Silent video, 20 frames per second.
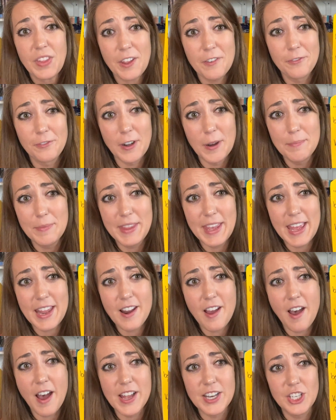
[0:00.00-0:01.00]
From then
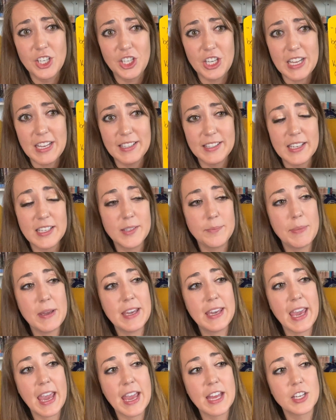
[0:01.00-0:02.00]
on, Jesus
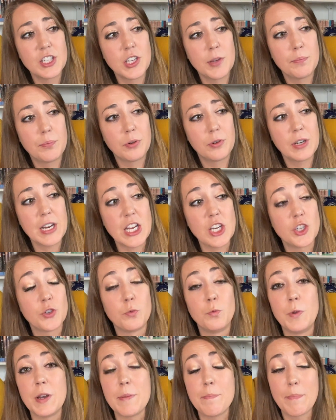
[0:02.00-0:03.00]
began to preach,
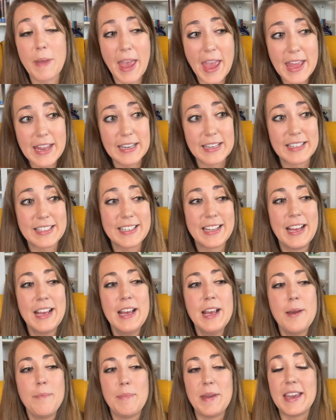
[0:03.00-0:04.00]
repent,
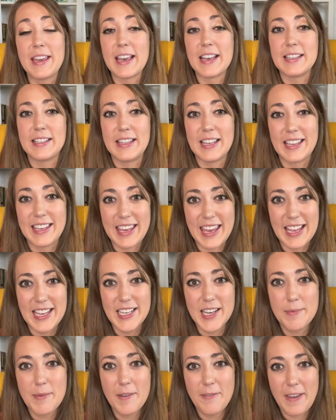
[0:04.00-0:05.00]
because the
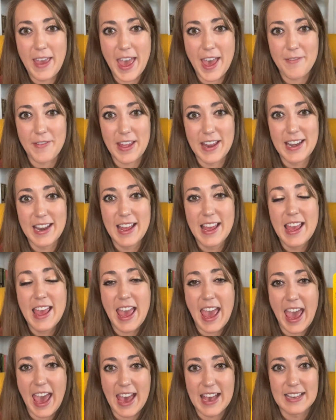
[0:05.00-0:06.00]
kingdom of heaven
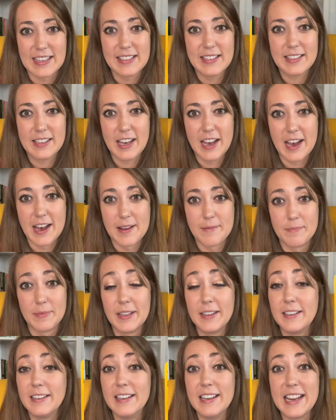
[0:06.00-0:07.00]
has come
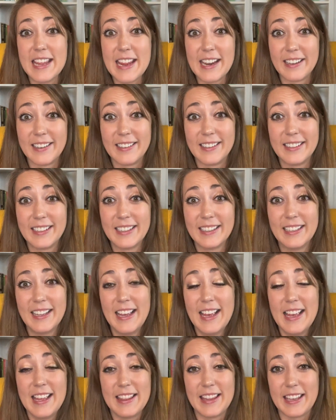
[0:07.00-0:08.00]
near.
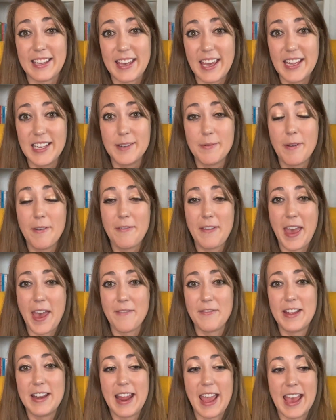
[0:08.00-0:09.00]
The kingdom of
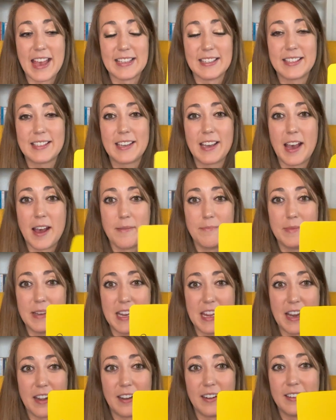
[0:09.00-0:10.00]
heaven has come
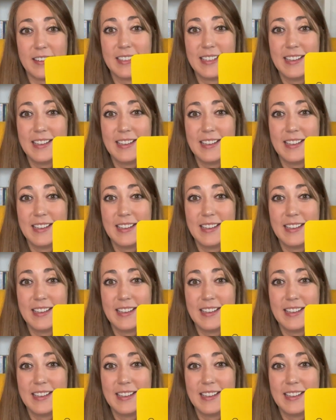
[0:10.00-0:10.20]
near.